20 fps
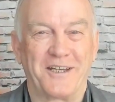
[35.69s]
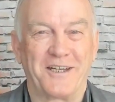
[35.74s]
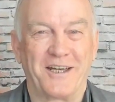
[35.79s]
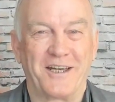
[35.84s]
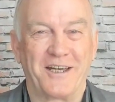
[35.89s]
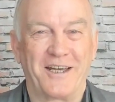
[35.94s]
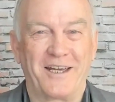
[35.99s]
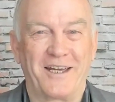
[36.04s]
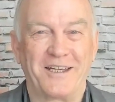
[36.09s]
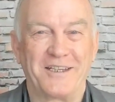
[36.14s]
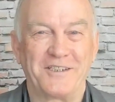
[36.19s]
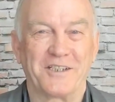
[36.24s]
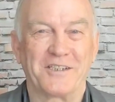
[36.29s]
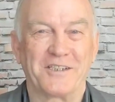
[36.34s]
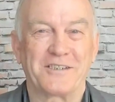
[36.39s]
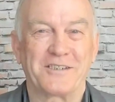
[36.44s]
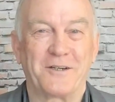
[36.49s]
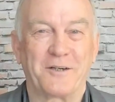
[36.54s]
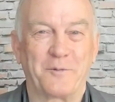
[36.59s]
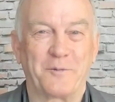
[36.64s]
today,
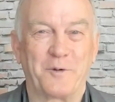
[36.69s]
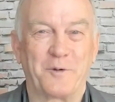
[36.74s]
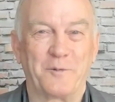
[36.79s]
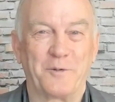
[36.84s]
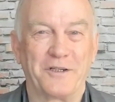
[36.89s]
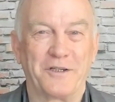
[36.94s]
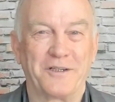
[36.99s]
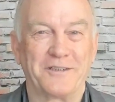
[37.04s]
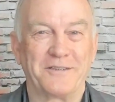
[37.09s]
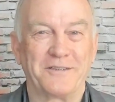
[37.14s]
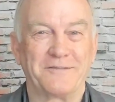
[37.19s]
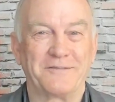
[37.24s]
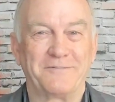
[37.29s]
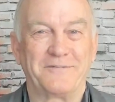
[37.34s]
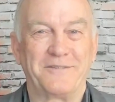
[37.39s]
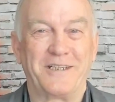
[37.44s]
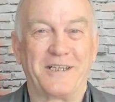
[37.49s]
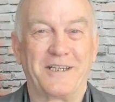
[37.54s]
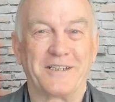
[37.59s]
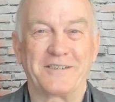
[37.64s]
just like we were
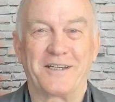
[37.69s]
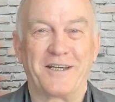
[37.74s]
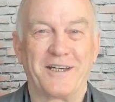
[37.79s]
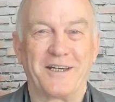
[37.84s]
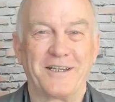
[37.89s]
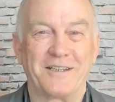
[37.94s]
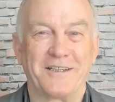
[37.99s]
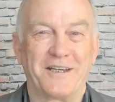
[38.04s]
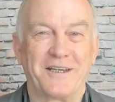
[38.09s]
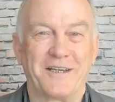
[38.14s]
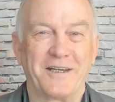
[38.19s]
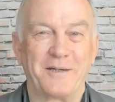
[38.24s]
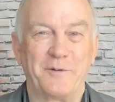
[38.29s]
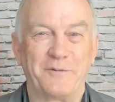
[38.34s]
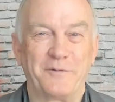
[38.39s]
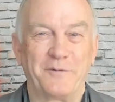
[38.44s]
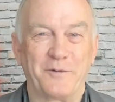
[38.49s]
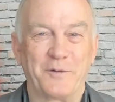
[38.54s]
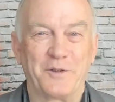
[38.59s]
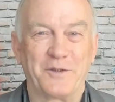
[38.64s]
yesterday and the day
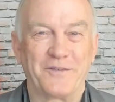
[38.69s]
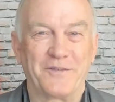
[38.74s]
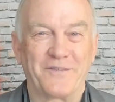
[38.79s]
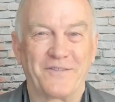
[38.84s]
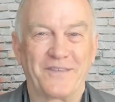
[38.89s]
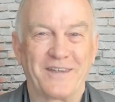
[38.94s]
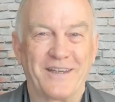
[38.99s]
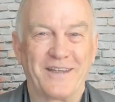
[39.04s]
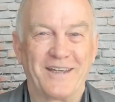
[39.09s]
before